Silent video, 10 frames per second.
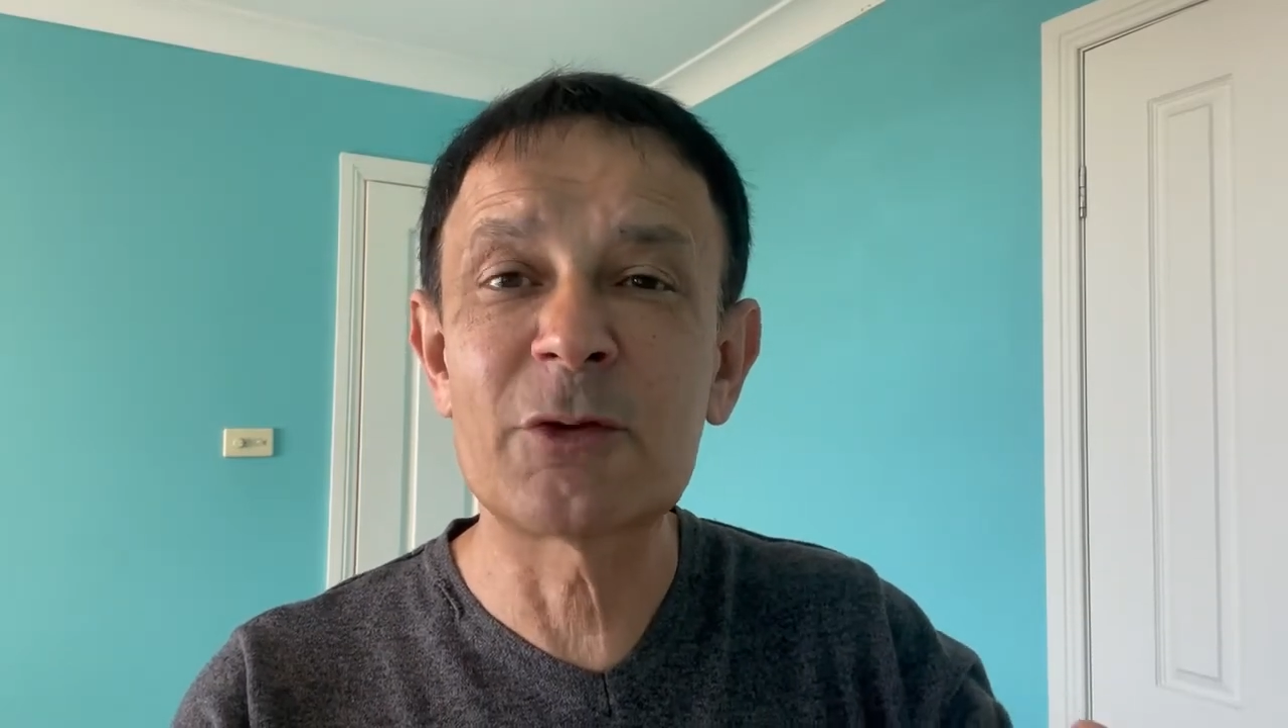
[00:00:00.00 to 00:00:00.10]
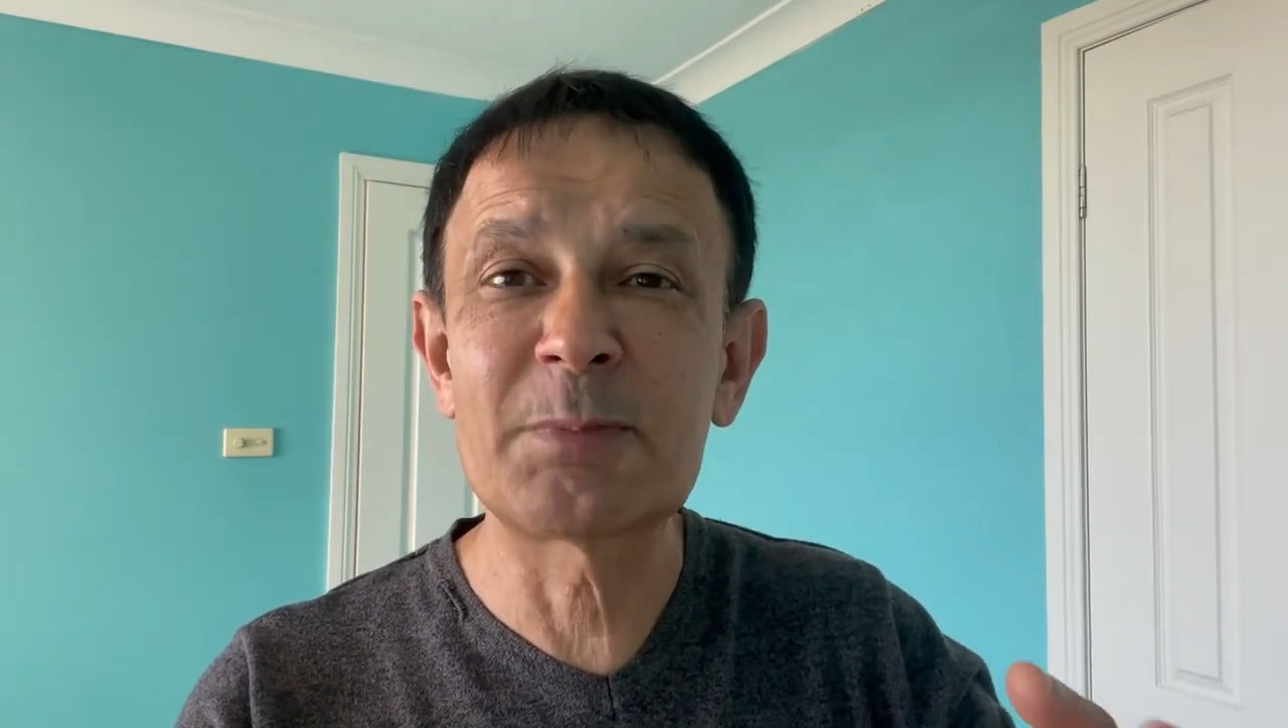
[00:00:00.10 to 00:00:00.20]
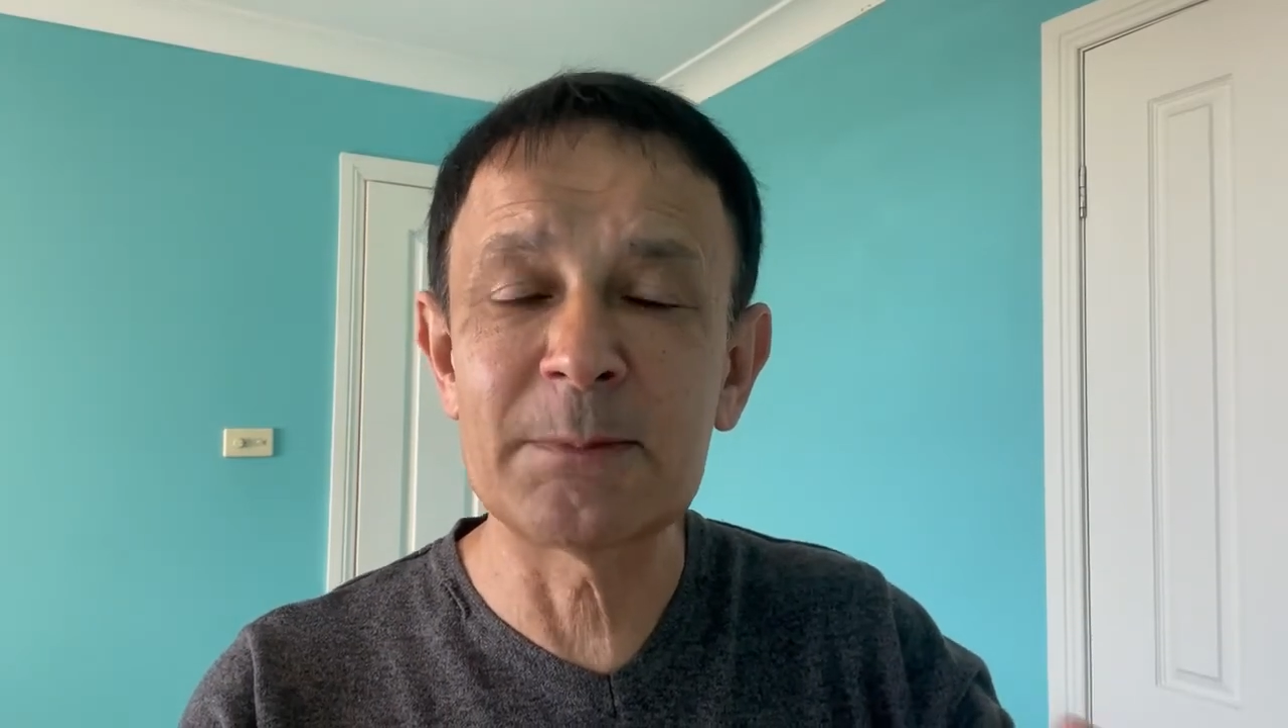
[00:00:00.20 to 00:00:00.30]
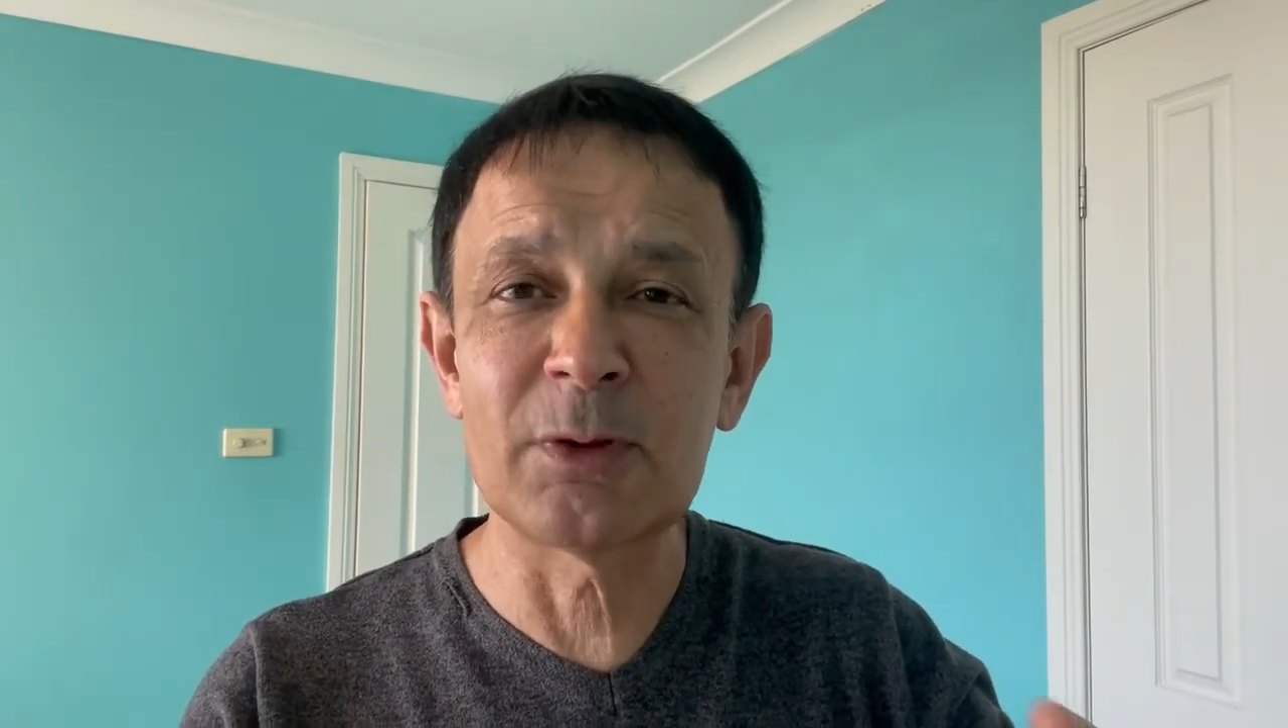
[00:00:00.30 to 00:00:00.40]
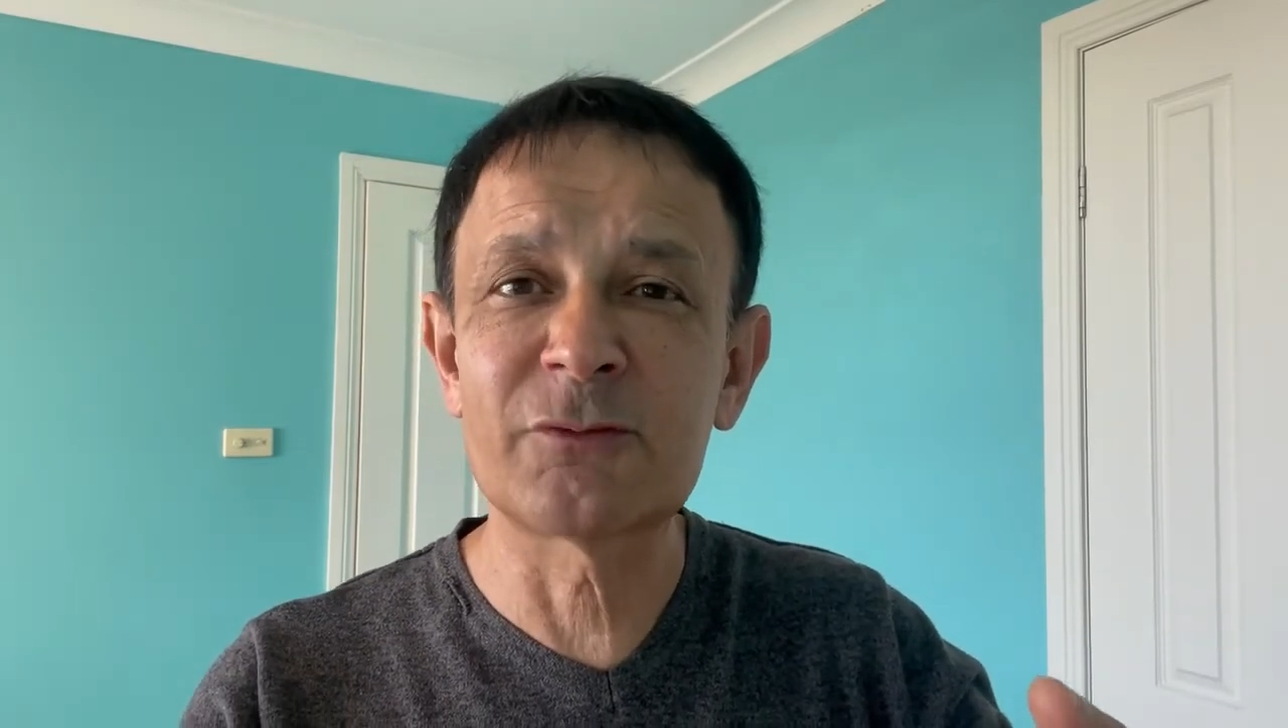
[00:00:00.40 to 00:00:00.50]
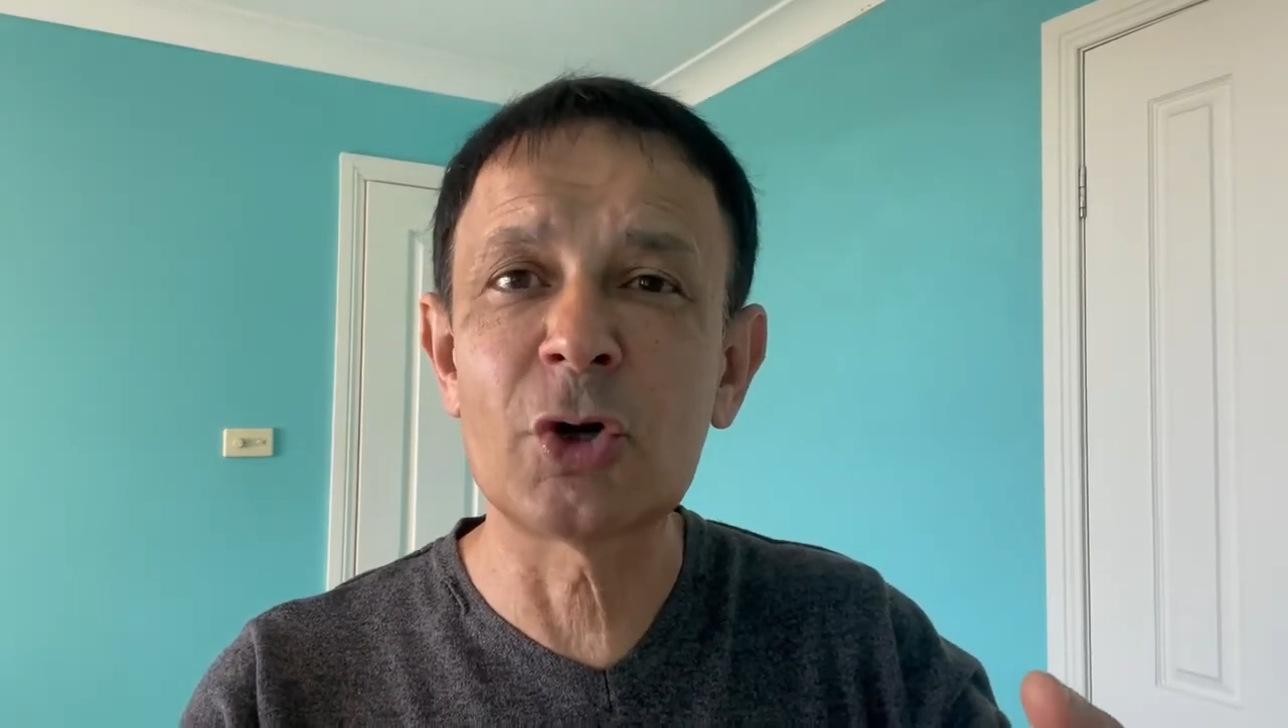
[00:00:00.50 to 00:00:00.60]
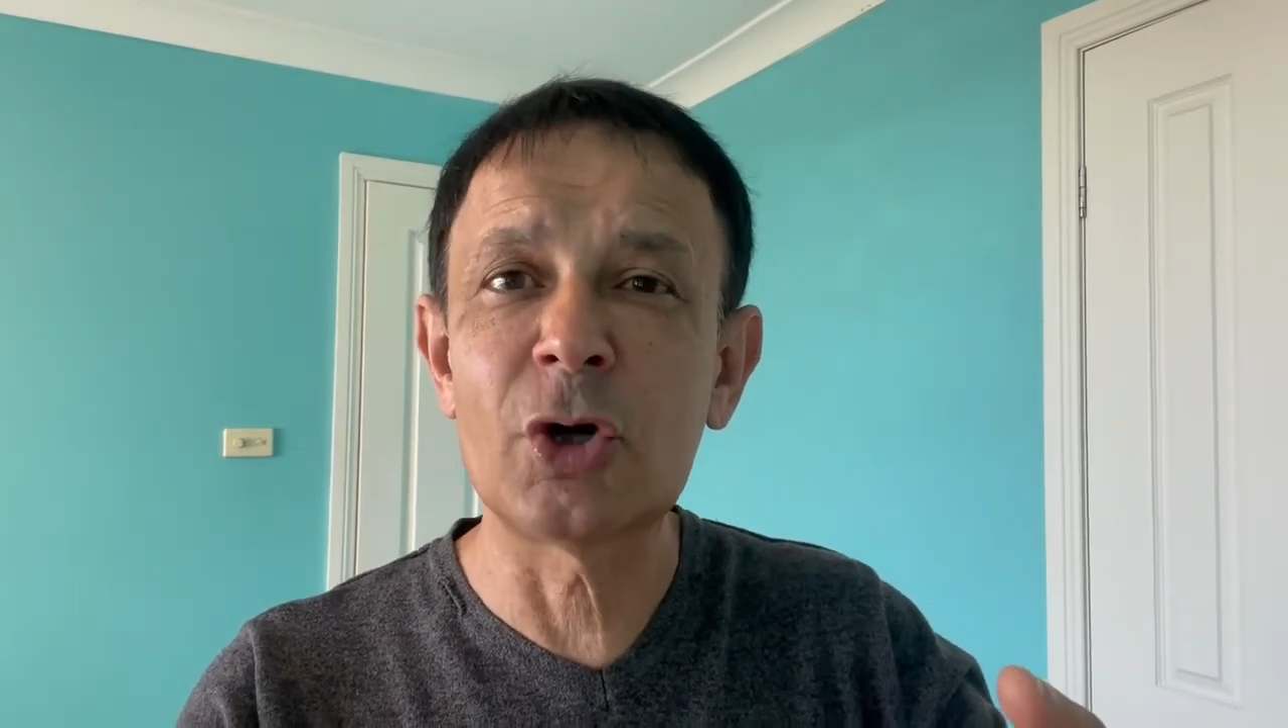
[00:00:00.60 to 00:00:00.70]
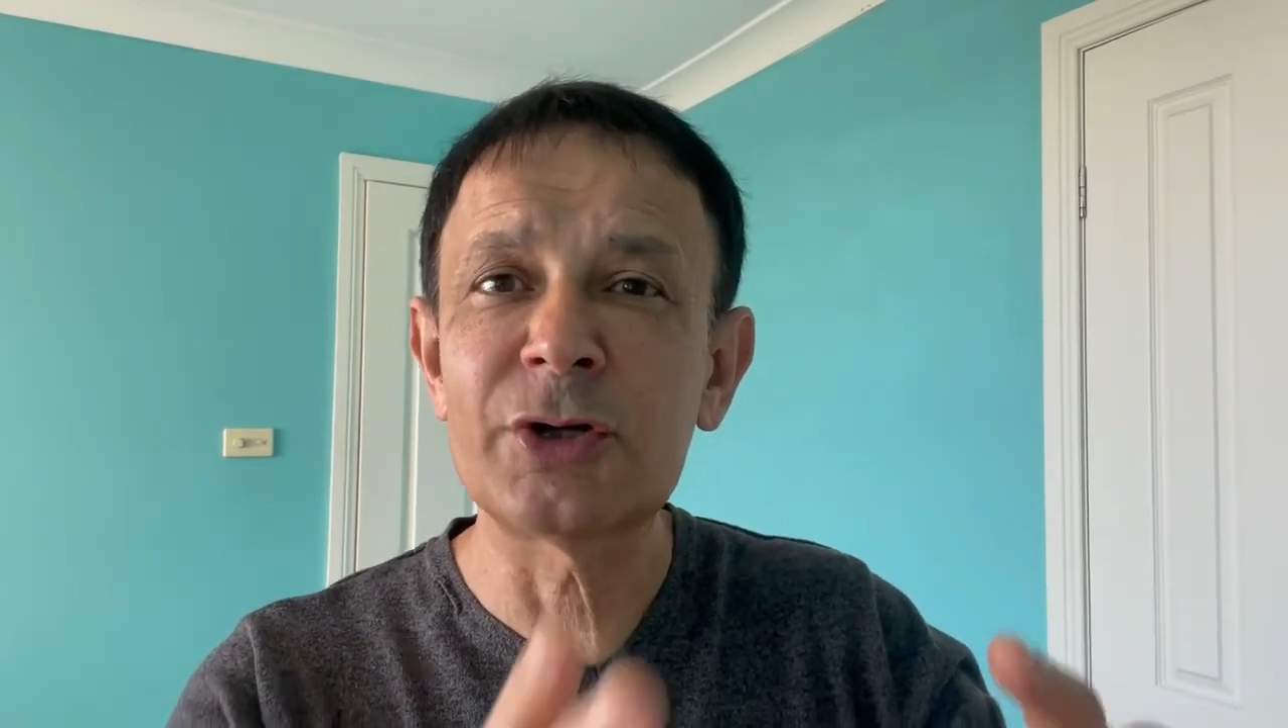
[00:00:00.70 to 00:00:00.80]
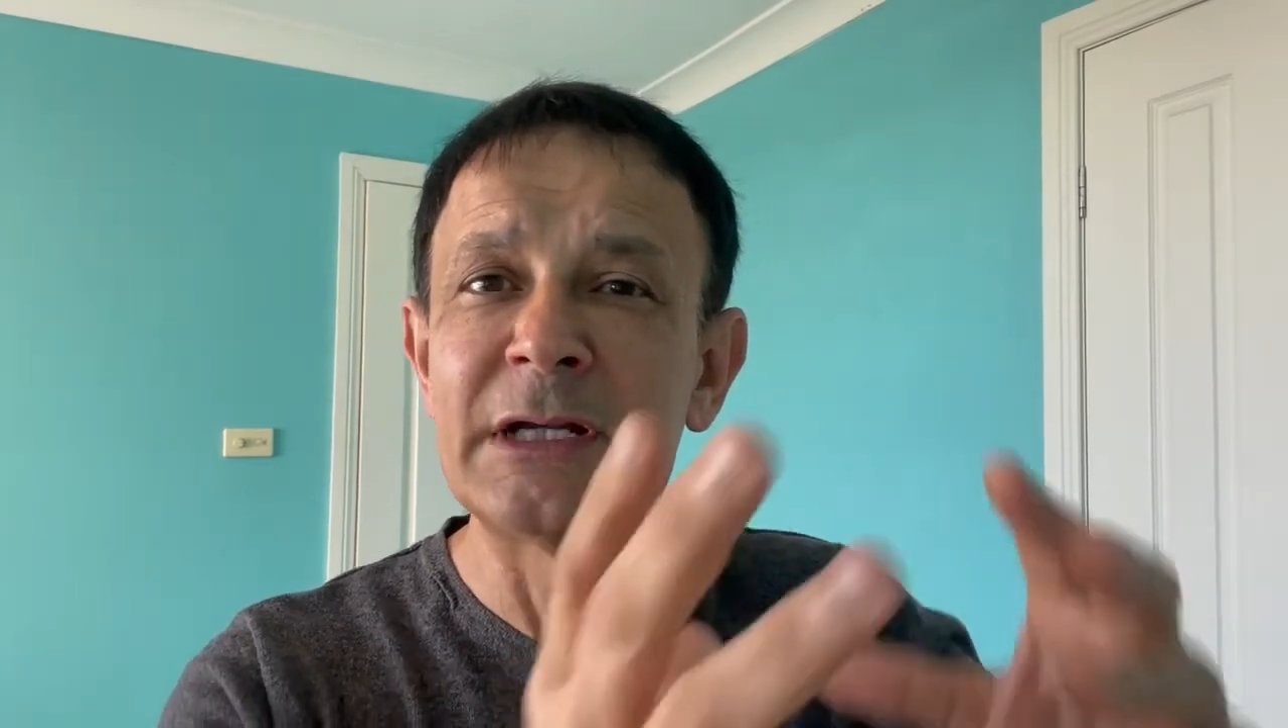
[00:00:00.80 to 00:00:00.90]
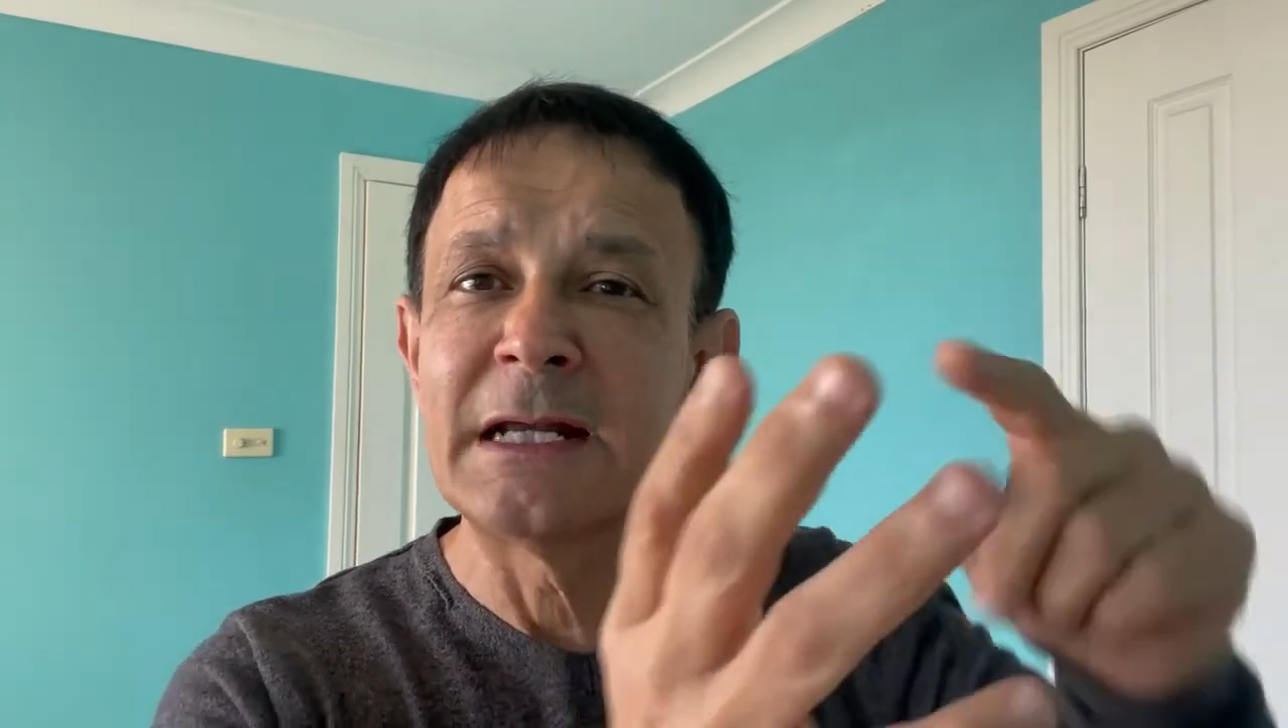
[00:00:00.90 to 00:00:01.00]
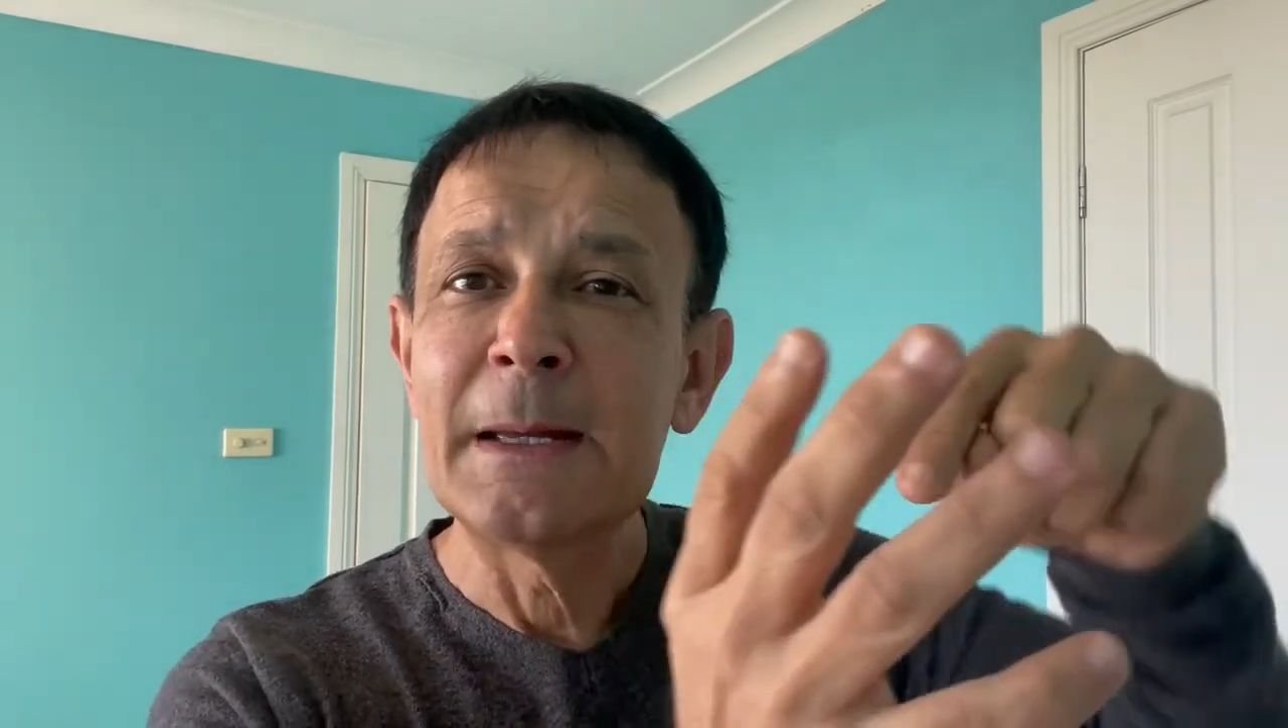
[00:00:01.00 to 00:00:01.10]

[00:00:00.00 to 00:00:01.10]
people of God,